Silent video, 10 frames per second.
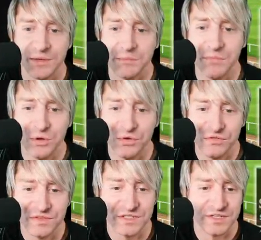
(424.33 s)

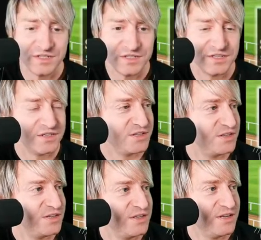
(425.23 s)
moved
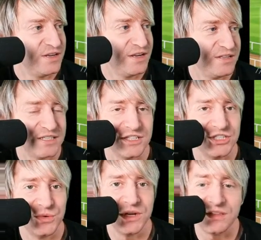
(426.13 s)
doesn't
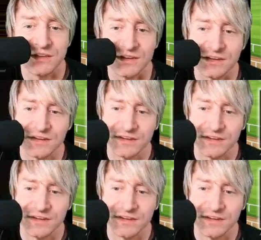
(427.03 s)
do anything.